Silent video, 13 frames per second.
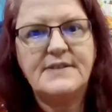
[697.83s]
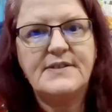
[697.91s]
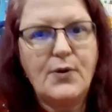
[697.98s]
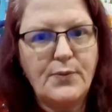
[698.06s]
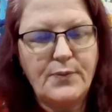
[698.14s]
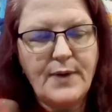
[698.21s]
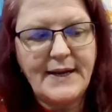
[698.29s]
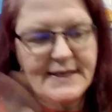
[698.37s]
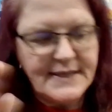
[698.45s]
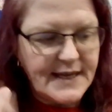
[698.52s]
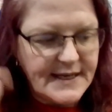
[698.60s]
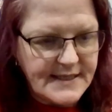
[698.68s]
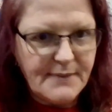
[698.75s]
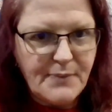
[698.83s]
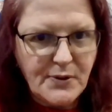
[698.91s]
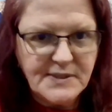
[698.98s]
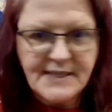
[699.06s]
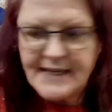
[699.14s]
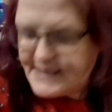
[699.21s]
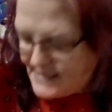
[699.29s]
So I needed to get to that
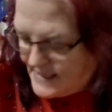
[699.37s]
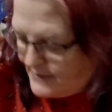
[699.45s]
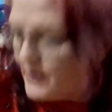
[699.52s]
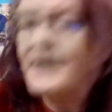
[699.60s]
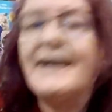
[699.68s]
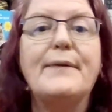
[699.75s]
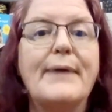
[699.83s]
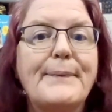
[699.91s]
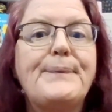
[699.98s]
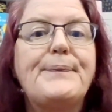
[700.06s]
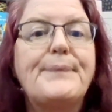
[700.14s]
post to get to the email. Anyway,